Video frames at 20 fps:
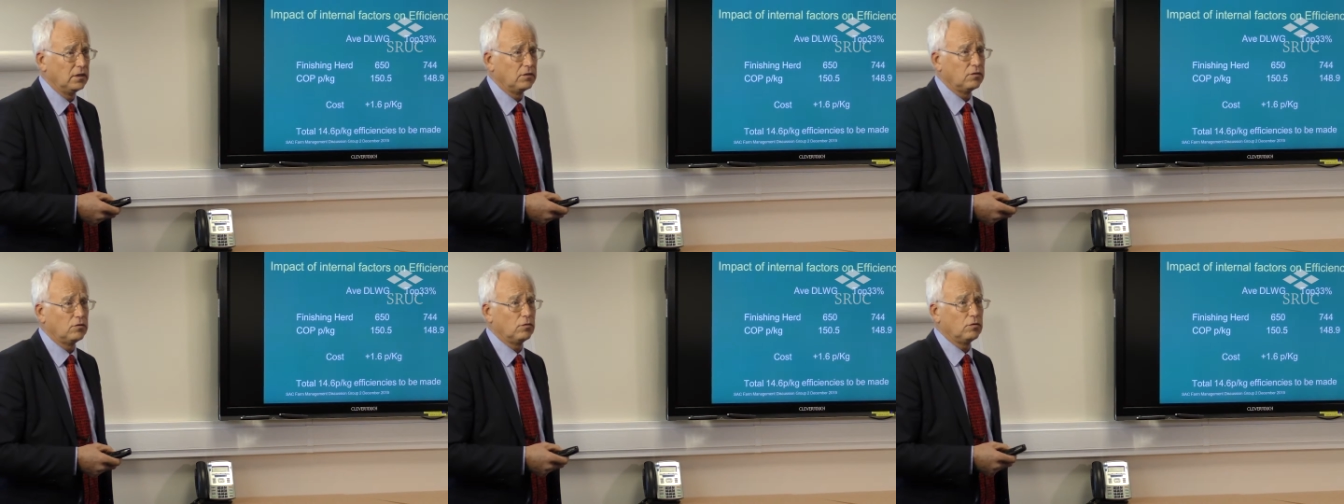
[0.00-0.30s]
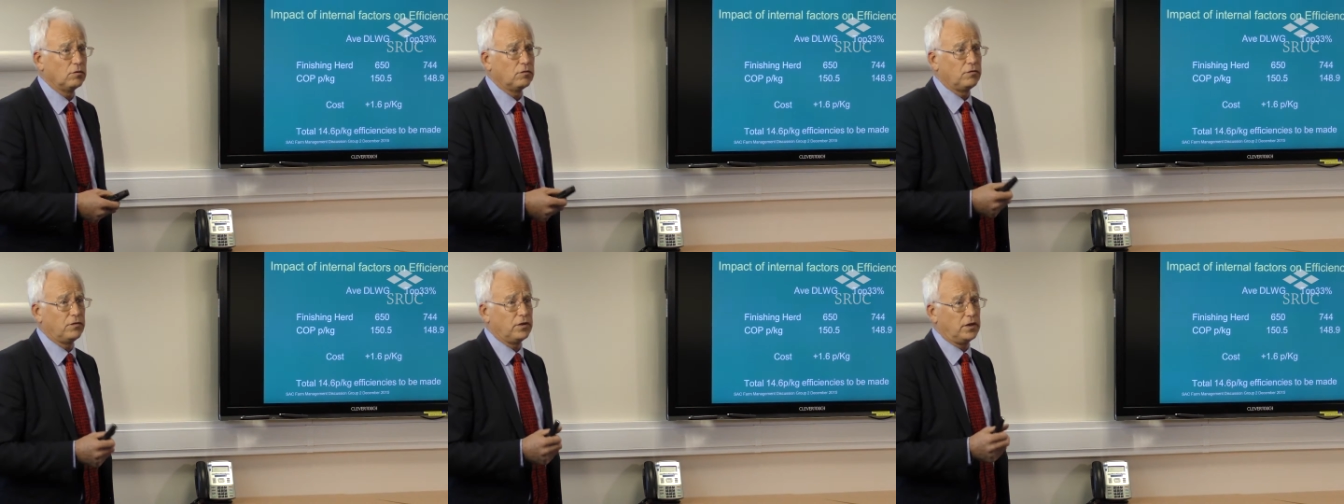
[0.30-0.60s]
So
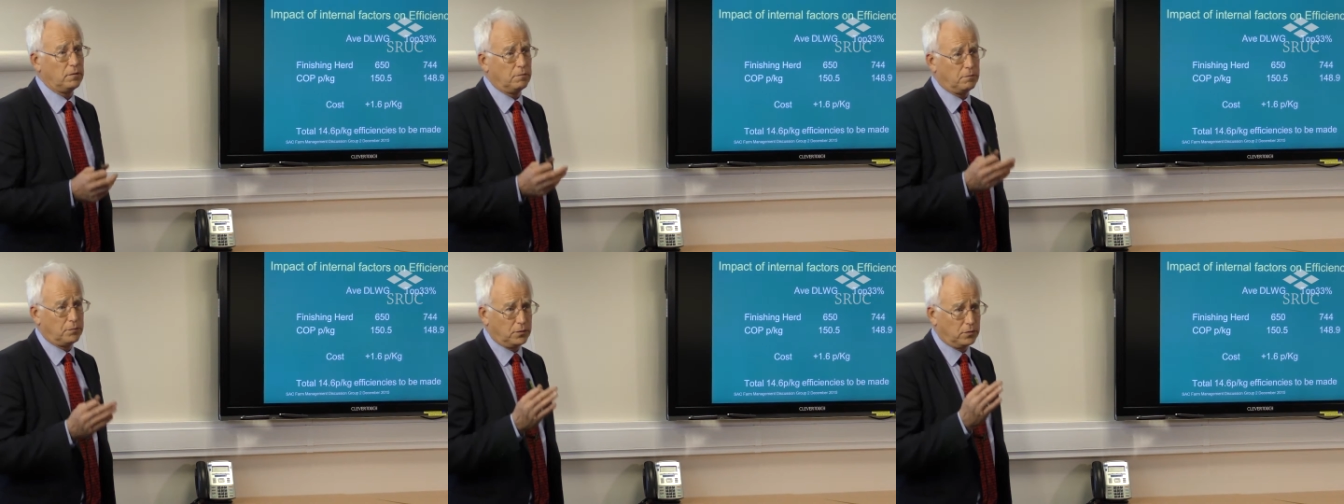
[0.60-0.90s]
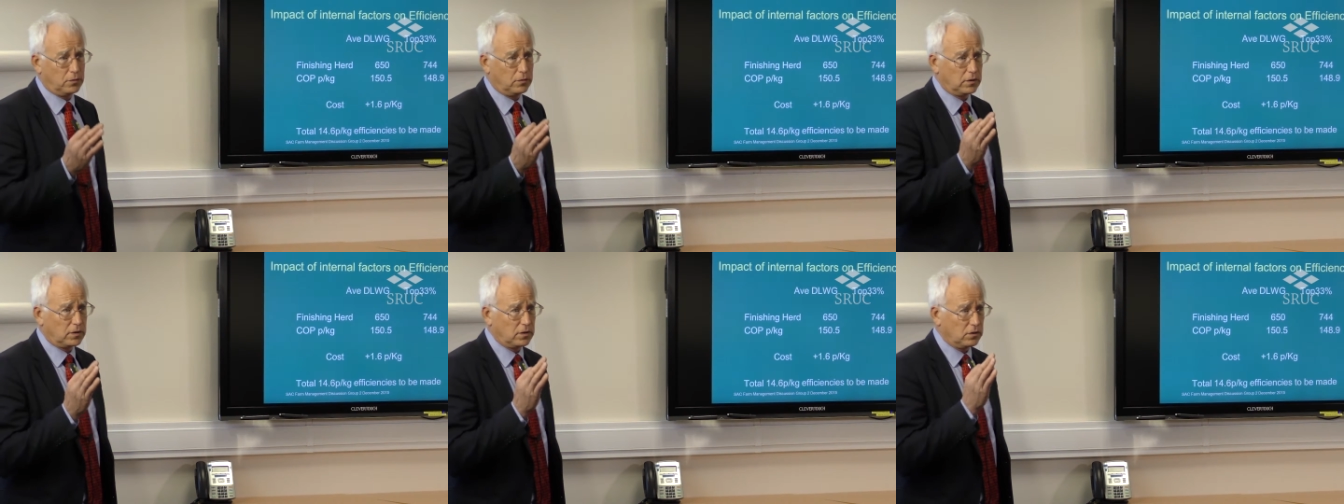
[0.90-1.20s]
it's very
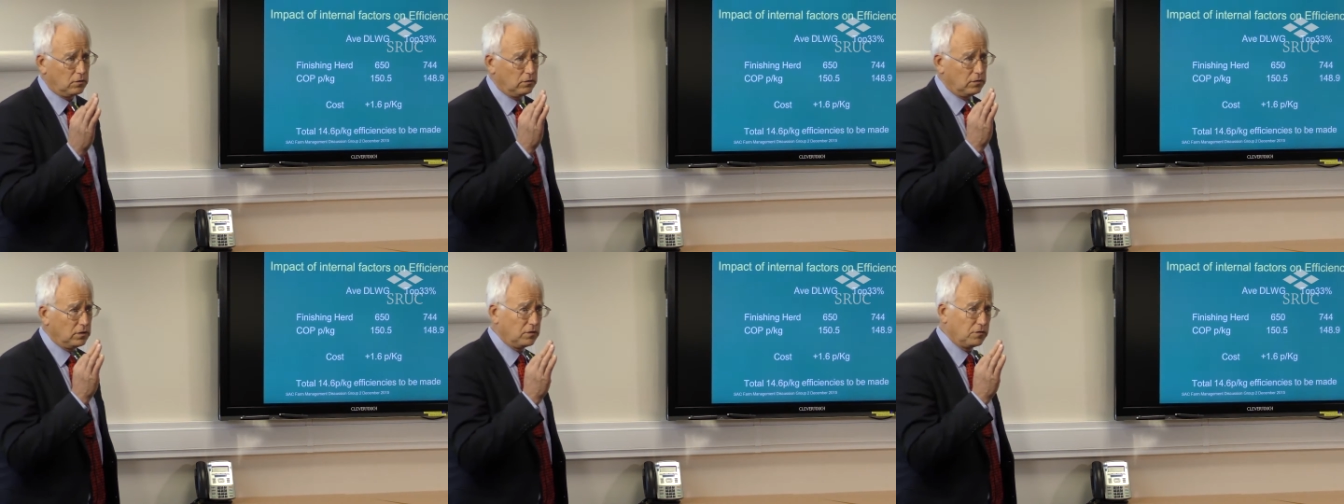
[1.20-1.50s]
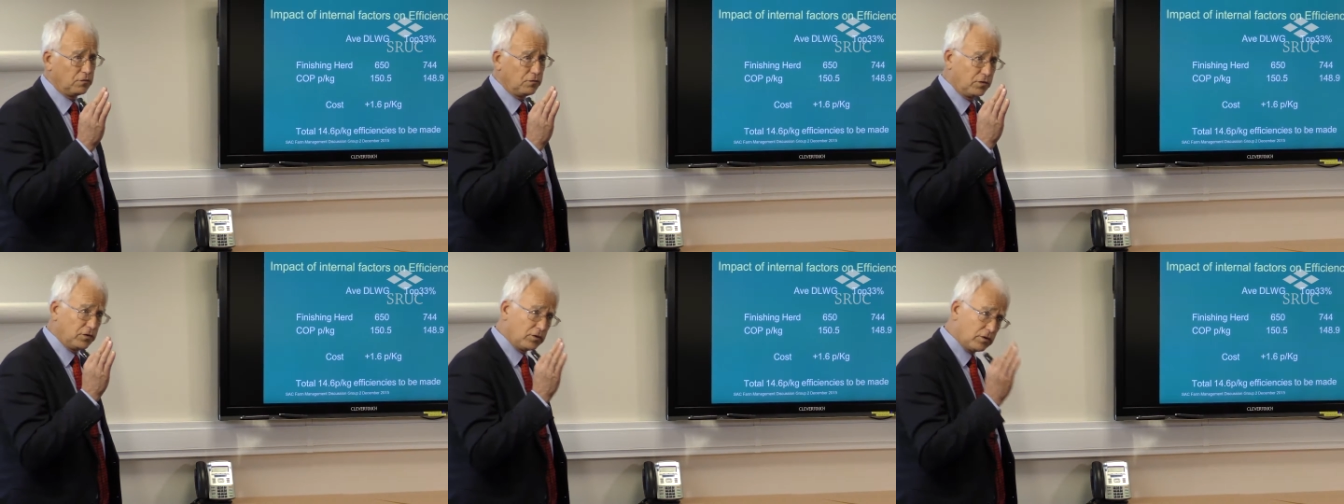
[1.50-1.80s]
important that all these
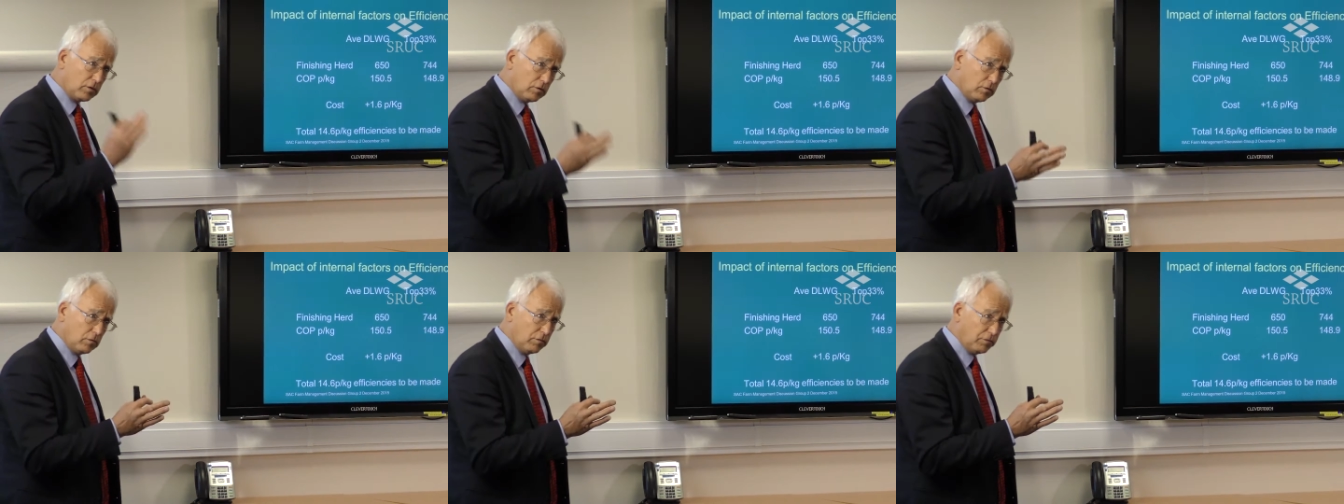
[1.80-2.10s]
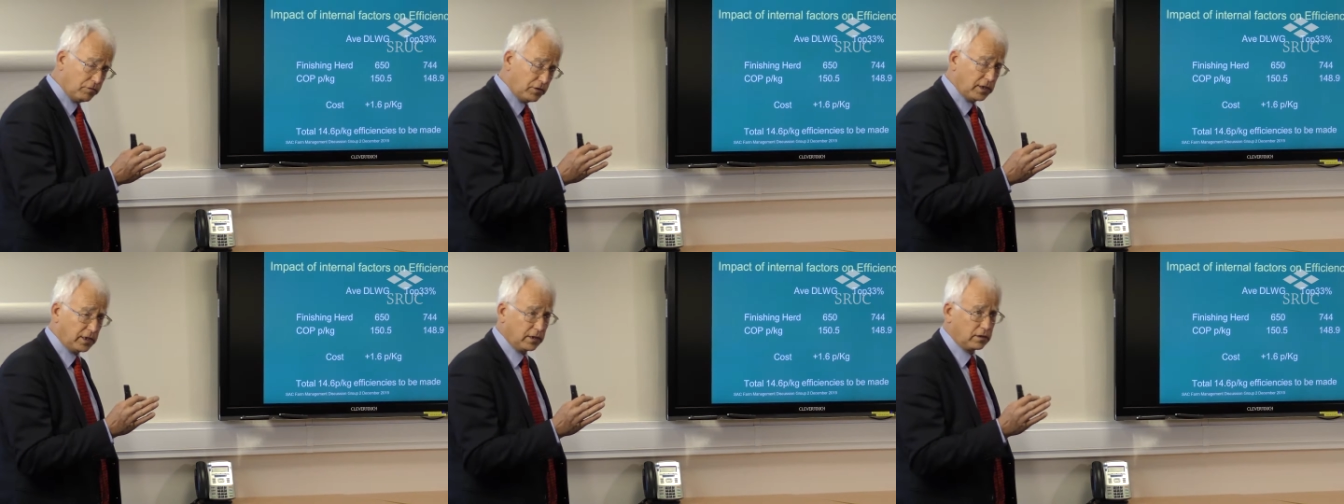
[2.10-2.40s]
physical
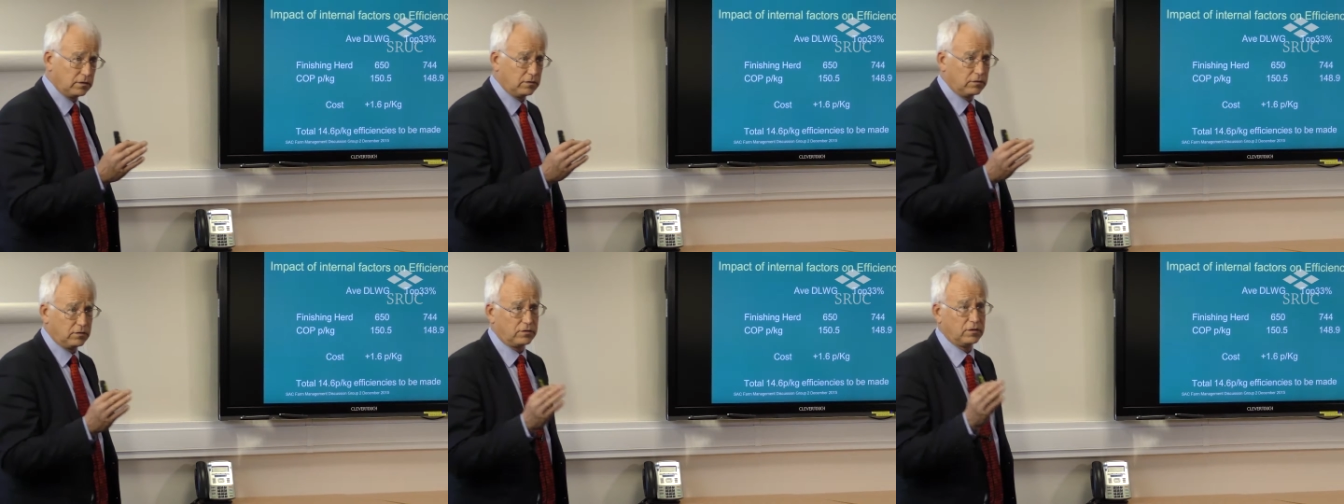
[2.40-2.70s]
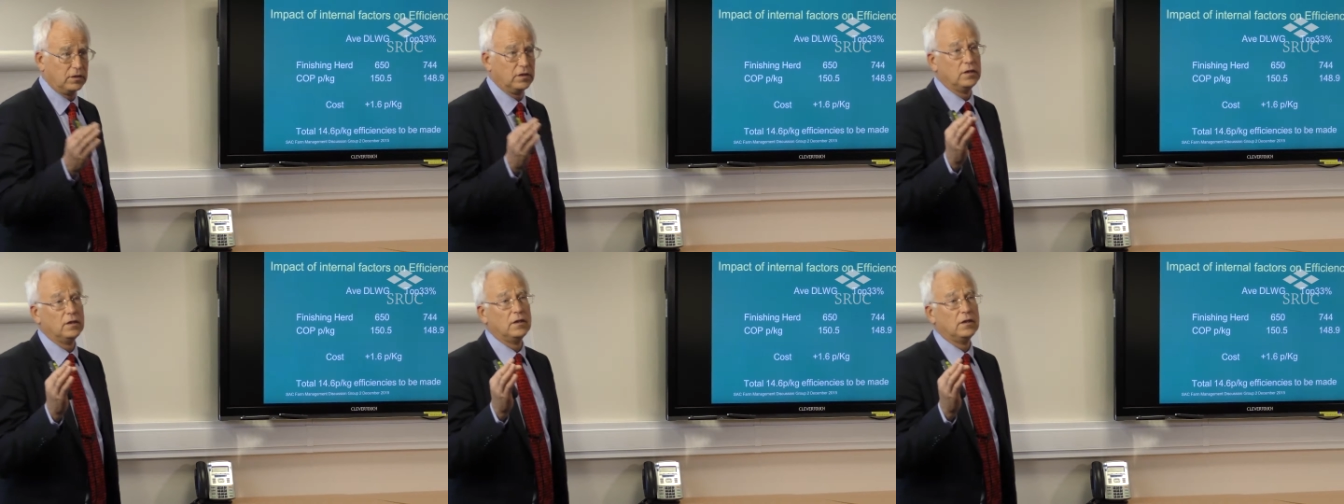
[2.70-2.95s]
factors,